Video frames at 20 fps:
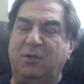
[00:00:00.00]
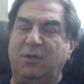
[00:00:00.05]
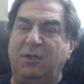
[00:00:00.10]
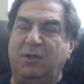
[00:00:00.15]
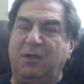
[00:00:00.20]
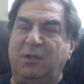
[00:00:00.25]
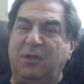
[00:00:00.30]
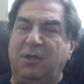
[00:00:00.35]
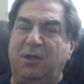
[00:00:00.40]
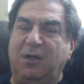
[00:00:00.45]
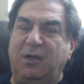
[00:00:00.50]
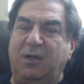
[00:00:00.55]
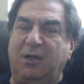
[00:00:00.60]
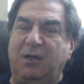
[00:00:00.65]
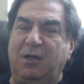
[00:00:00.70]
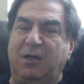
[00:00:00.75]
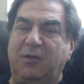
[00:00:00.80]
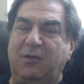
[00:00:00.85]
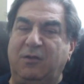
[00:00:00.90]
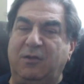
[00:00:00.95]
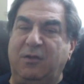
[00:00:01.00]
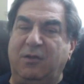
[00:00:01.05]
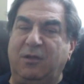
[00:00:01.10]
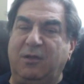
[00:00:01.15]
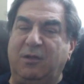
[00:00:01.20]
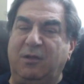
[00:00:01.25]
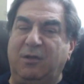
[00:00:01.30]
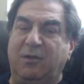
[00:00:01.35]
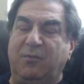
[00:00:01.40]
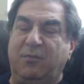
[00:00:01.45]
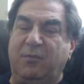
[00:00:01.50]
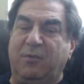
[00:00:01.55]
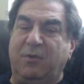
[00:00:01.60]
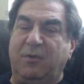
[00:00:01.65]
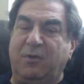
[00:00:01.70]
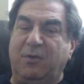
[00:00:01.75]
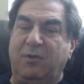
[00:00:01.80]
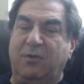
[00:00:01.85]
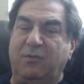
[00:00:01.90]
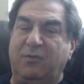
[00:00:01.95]
Uh, the,
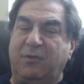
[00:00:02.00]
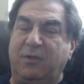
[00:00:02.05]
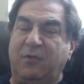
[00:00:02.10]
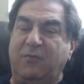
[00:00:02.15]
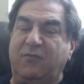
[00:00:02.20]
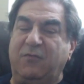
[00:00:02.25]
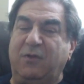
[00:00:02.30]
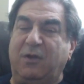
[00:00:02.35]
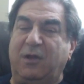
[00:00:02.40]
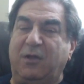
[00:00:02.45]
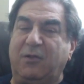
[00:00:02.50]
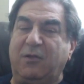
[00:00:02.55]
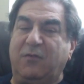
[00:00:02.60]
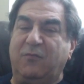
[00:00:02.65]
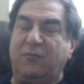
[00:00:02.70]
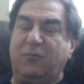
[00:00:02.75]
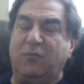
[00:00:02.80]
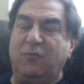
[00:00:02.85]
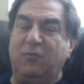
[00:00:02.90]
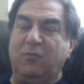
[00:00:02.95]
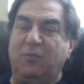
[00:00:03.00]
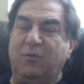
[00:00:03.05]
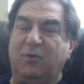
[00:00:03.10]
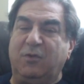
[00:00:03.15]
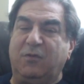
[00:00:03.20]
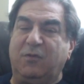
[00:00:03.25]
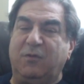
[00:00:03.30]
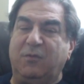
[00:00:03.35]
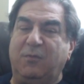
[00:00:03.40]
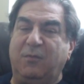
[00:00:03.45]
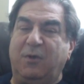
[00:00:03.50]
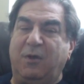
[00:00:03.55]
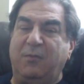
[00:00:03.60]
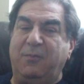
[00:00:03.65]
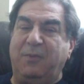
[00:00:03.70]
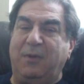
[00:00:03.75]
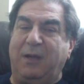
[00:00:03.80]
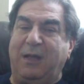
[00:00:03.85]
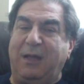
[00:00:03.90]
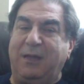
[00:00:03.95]
there were a lot of tumors in my
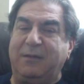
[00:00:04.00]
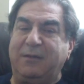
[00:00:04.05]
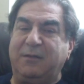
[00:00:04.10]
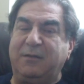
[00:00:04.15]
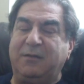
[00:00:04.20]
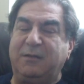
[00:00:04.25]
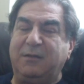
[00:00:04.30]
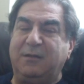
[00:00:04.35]
bladder